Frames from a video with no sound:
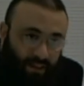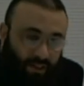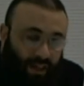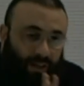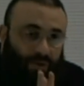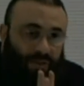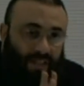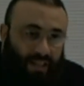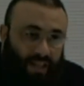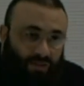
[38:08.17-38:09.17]
you can lose
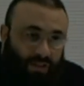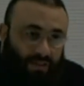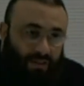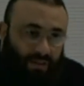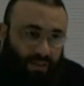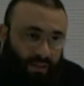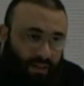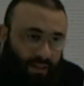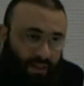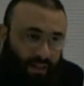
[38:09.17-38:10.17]
sensations,
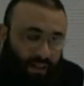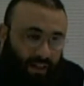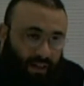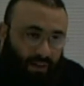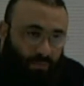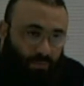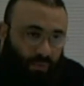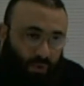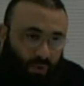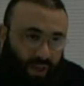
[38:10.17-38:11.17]

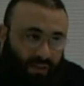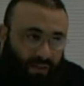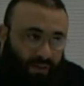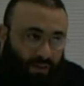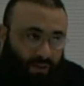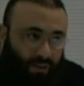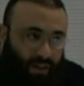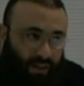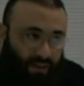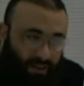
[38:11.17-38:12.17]
one or
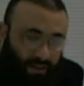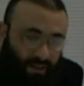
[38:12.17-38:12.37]
the other,